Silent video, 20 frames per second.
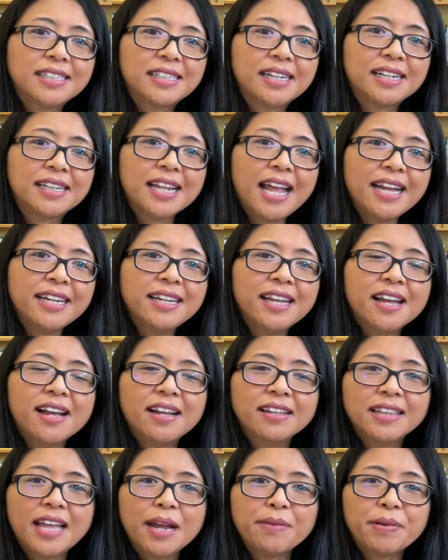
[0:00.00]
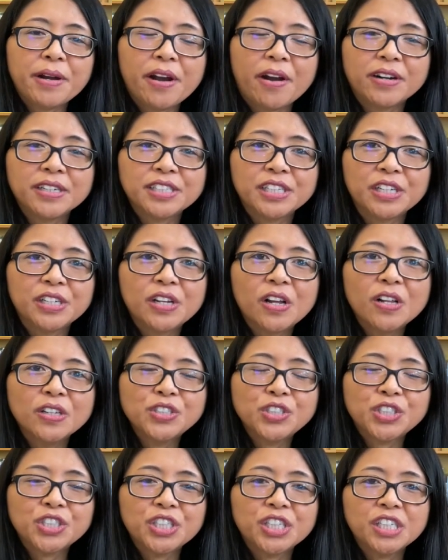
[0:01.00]
Glendale Library Arts and
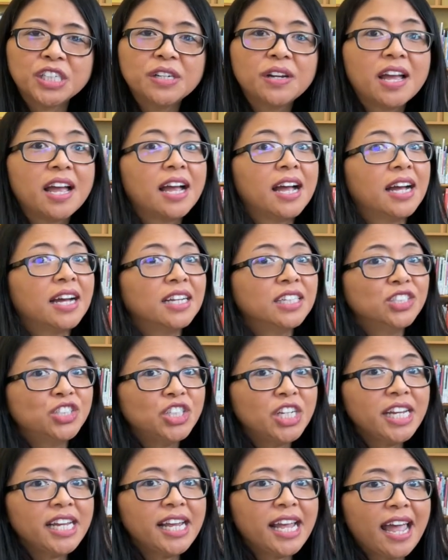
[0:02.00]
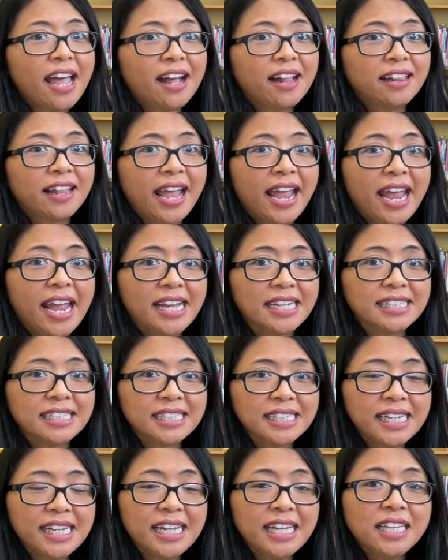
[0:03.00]
Culture,
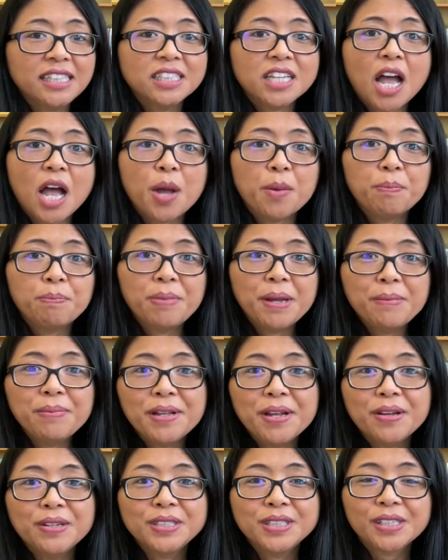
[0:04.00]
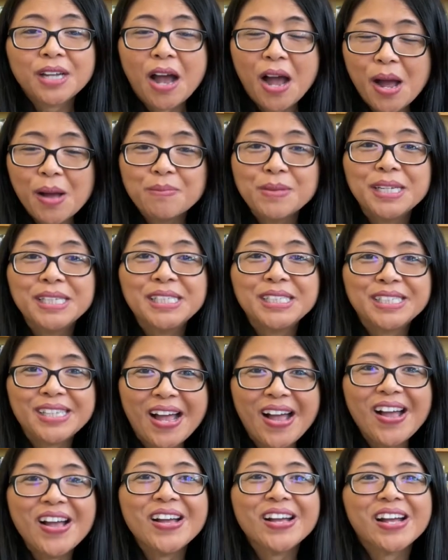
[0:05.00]

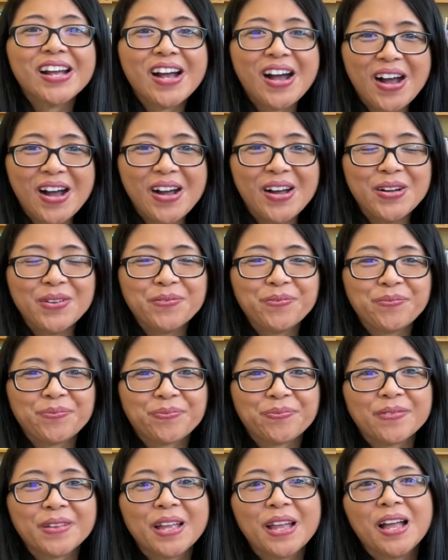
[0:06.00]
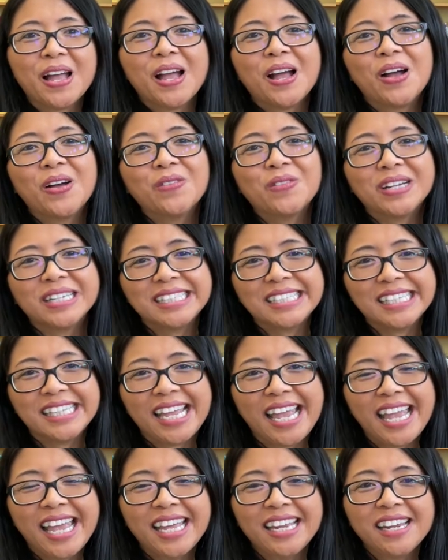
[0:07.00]
glac.bibliocommons.com. Once
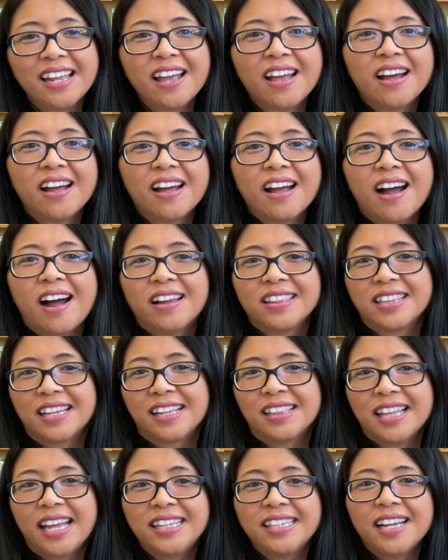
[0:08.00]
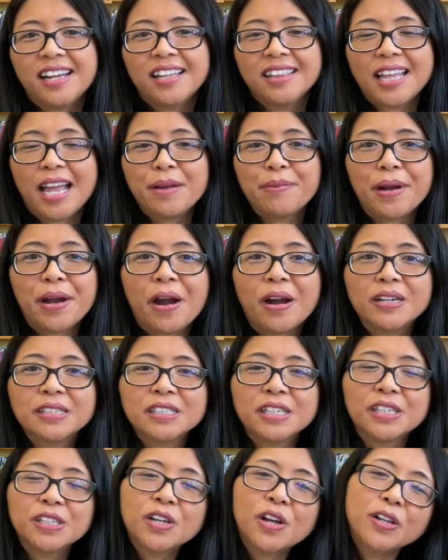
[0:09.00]
again, the Glendale Library Arts
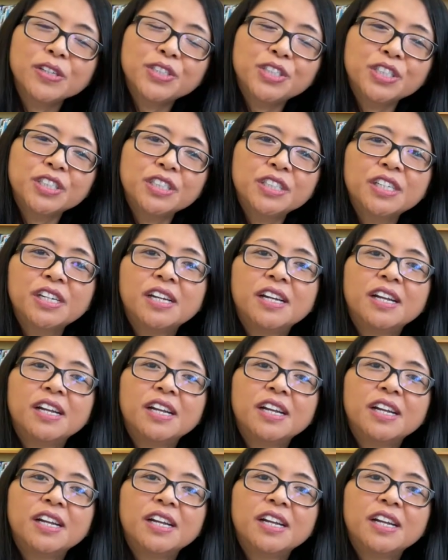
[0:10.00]
and Culture